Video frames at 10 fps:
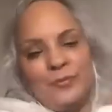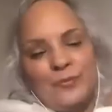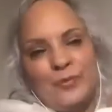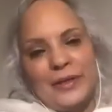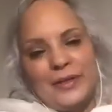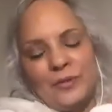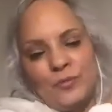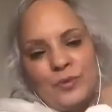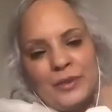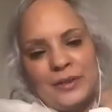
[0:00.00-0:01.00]
mean, freedom
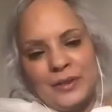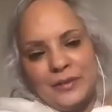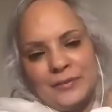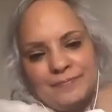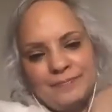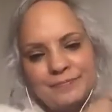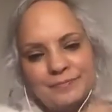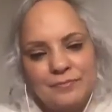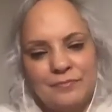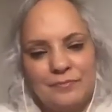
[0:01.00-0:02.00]
is a huge thing
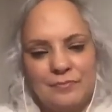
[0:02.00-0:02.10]
right now.